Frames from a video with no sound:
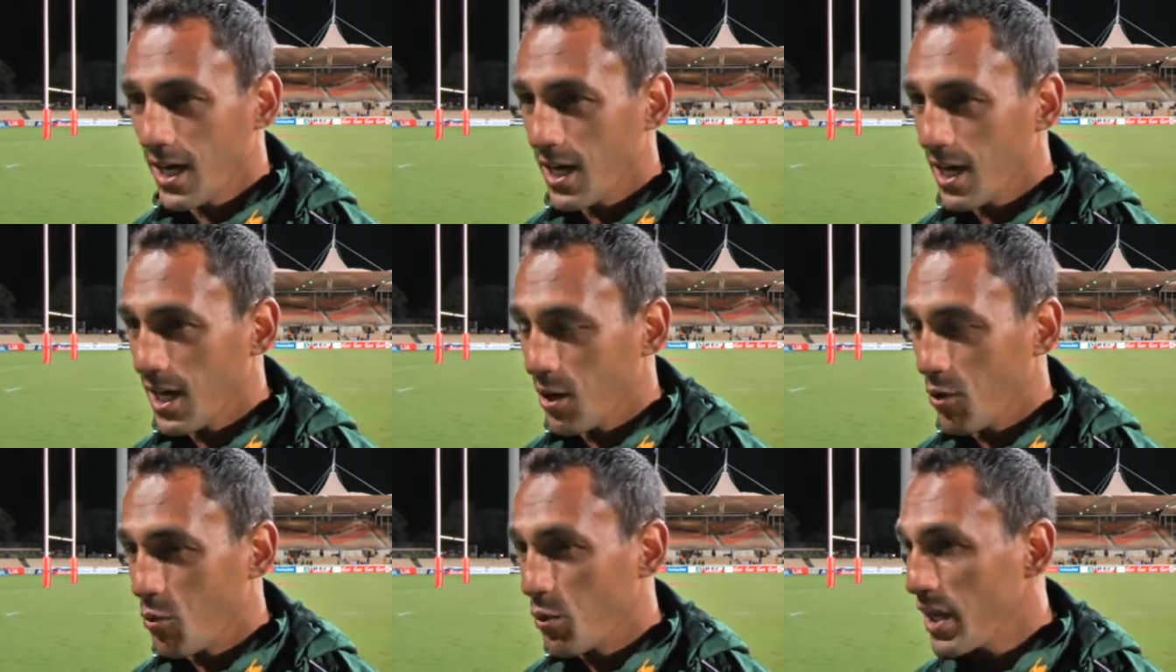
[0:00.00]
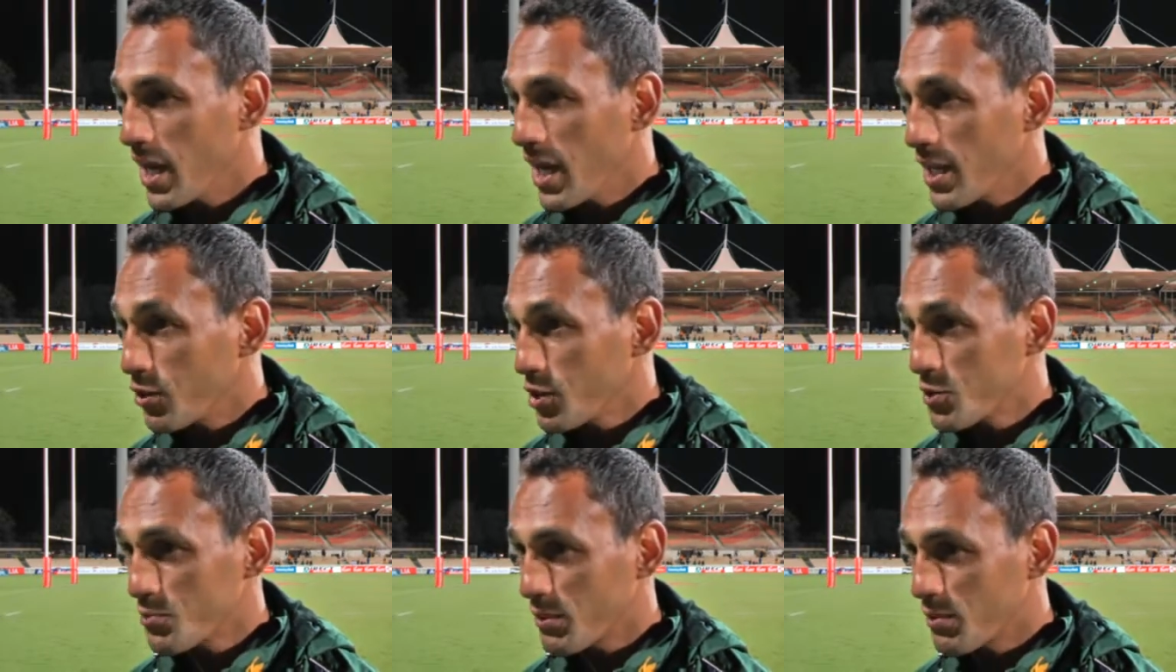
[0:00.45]
Uh, we
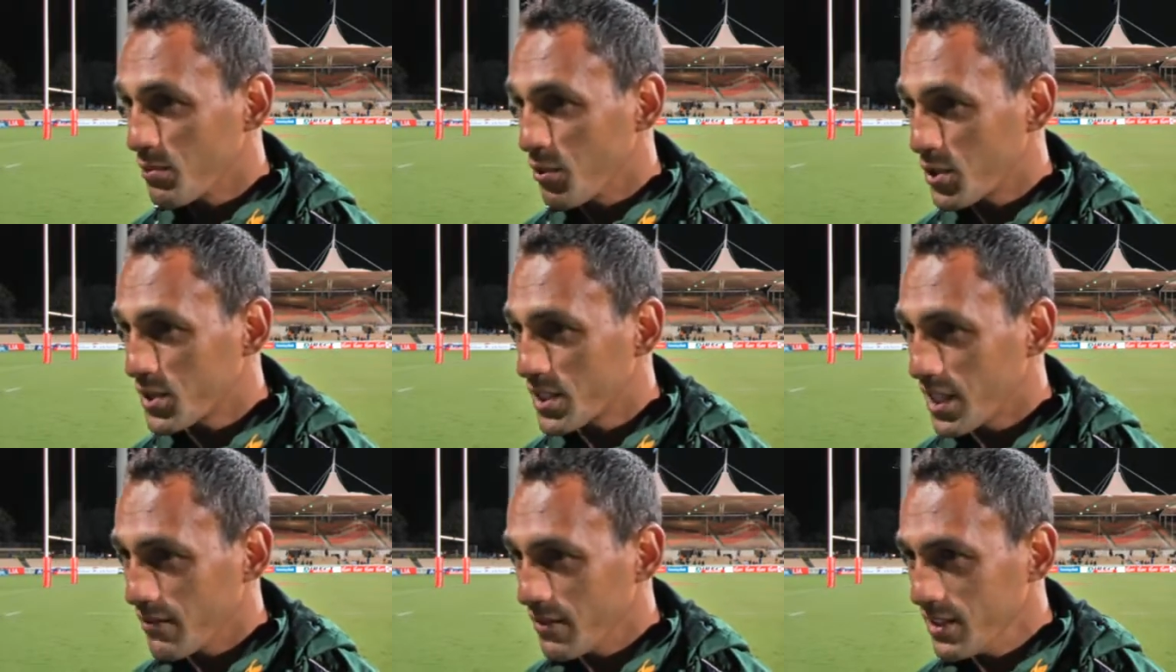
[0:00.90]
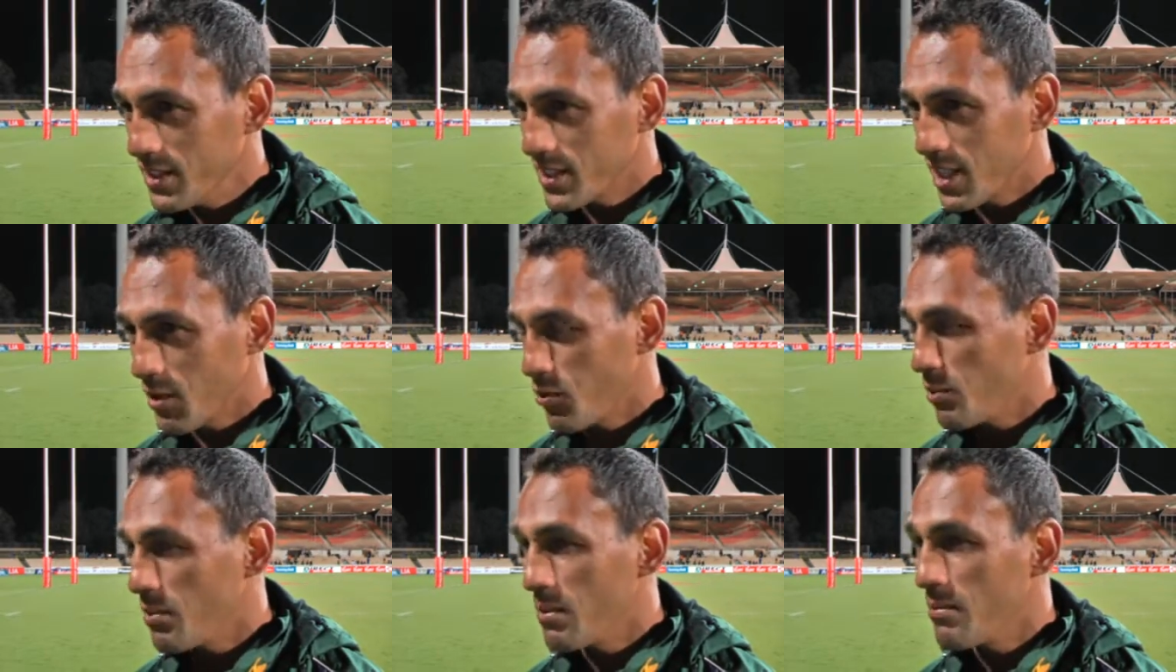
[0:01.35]
are not Springbok
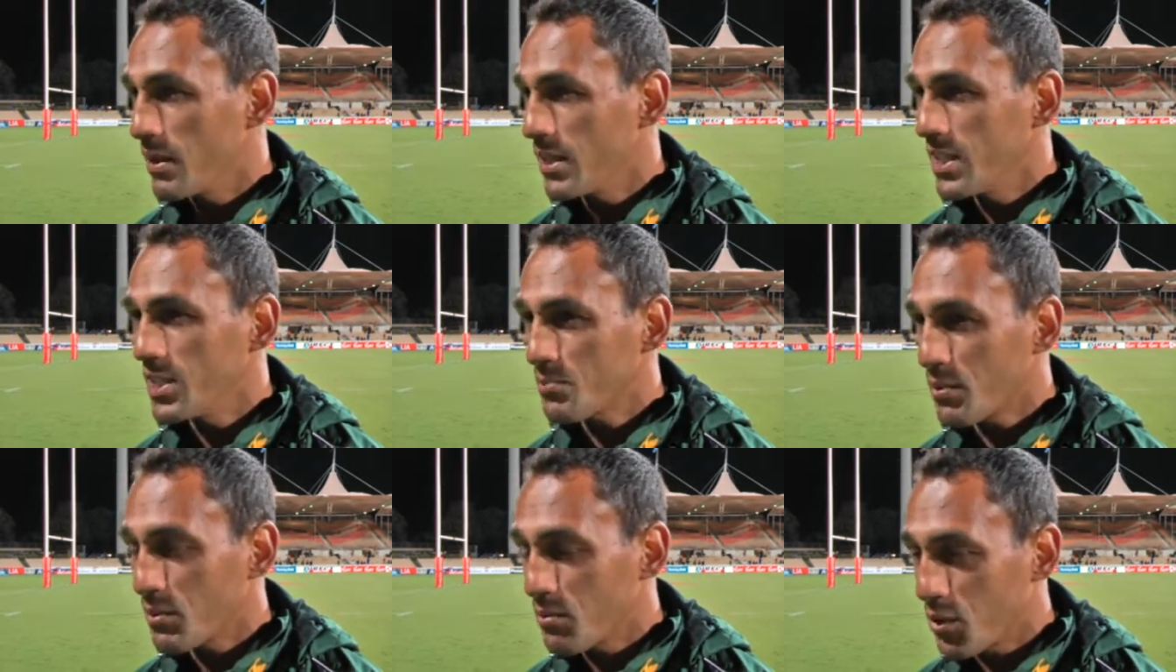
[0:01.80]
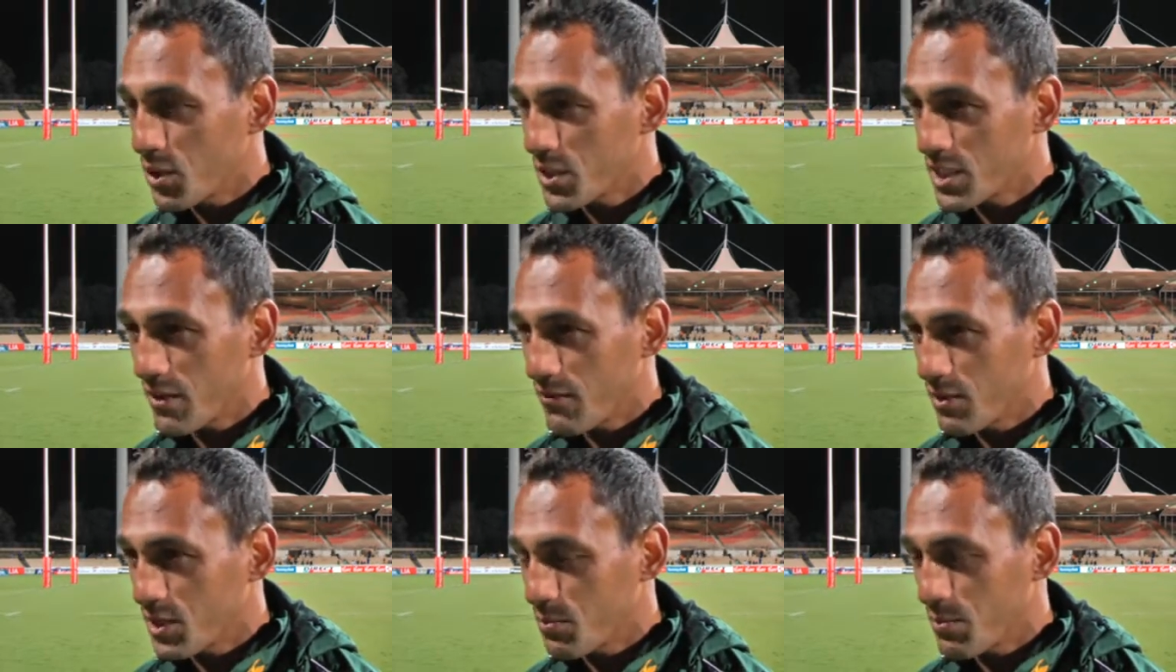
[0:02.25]
Sevens. There will be many Springbok
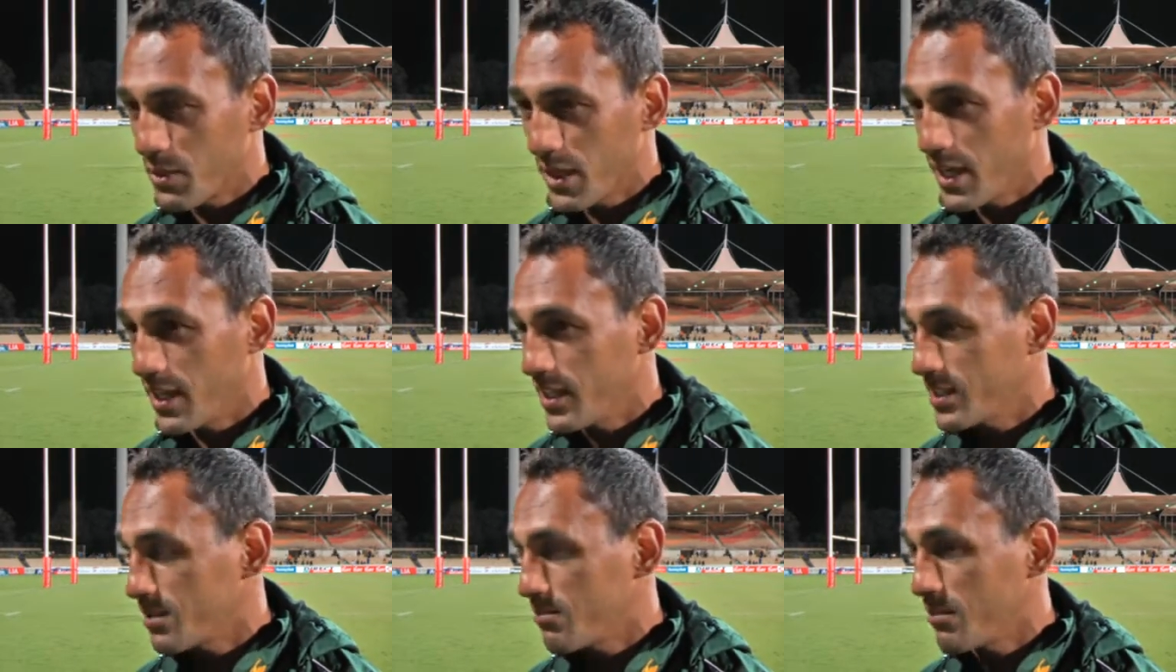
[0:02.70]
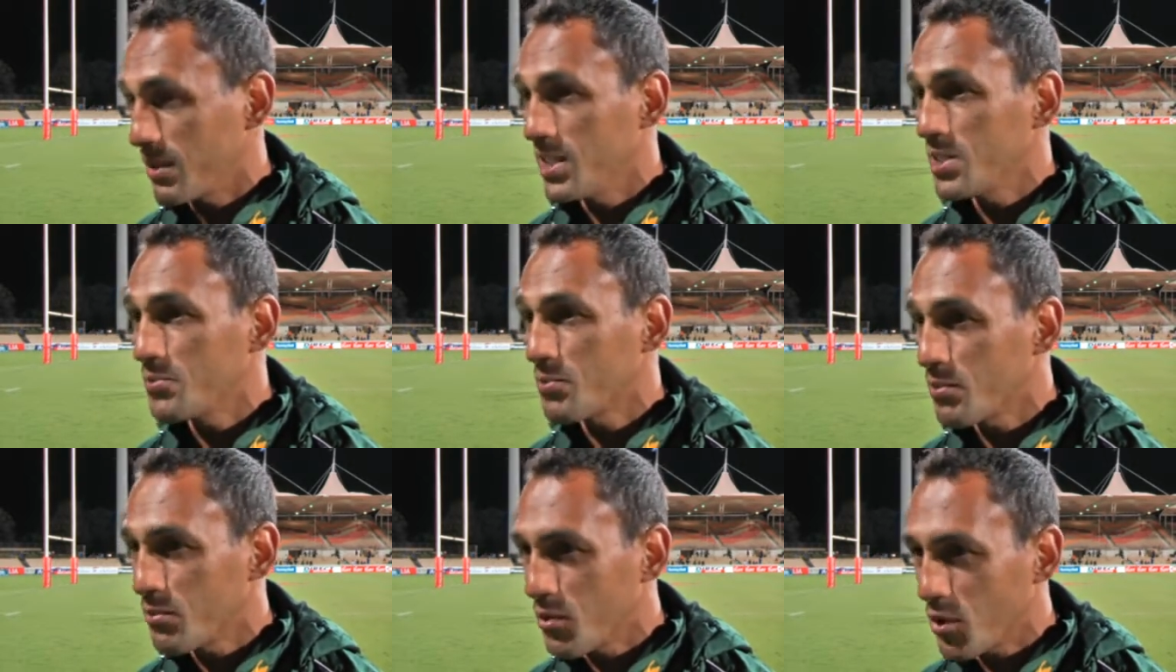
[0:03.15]
Sevens players and
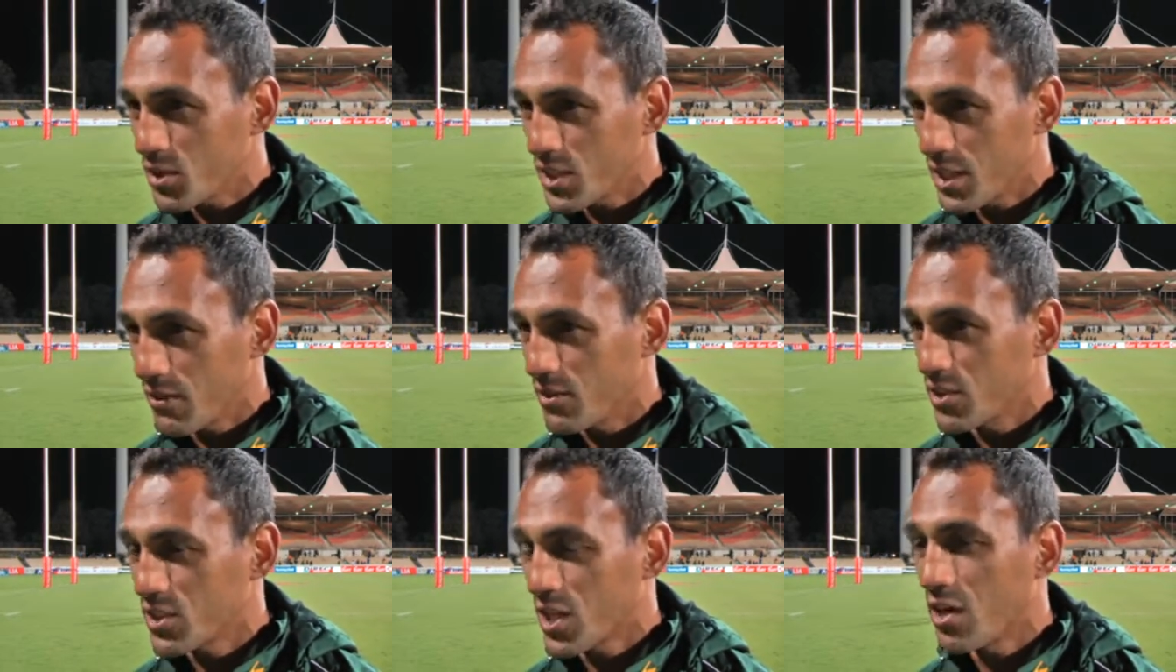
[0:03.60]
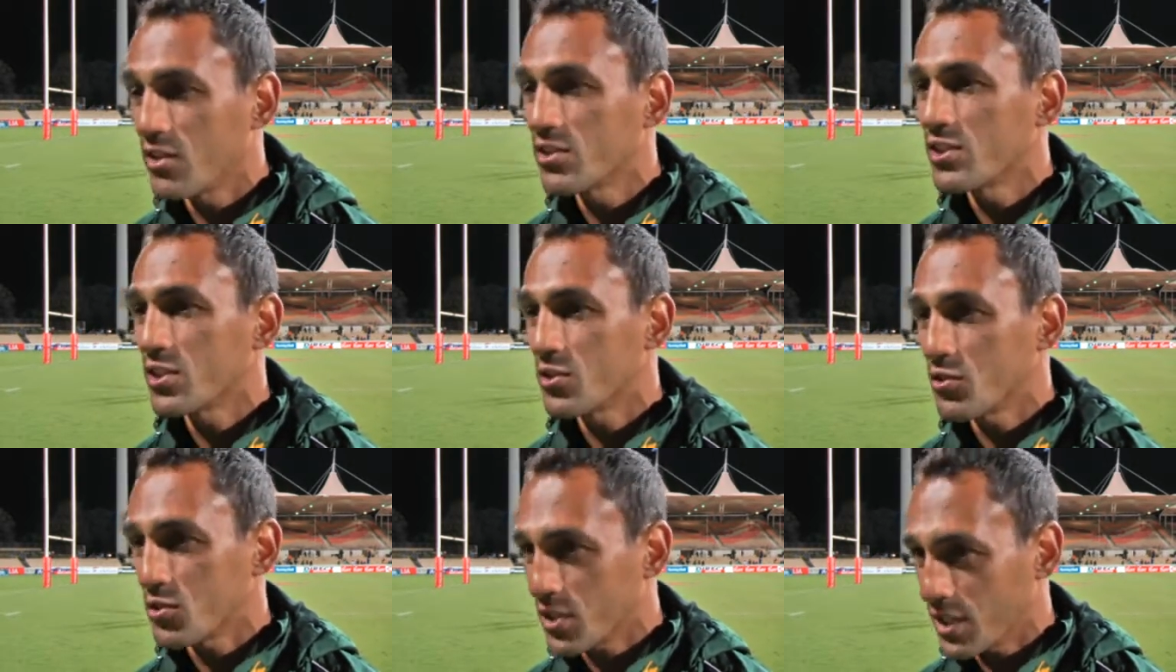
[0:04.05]
many Springbok Sevens
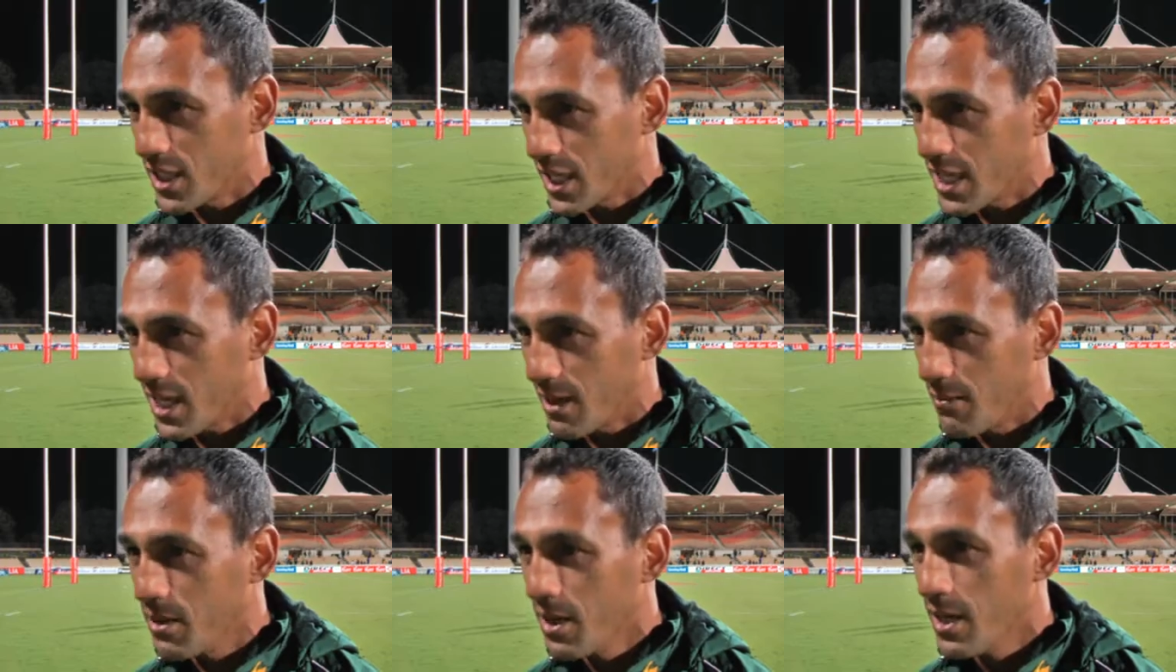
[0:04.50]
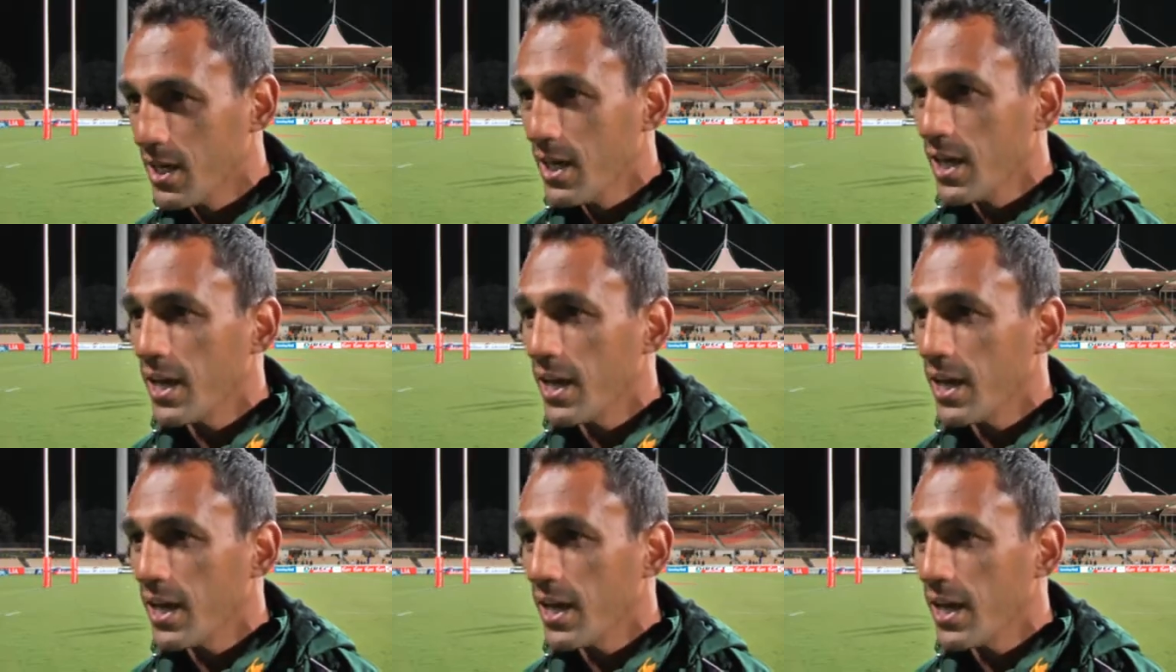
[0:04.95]
coaches who's going to come,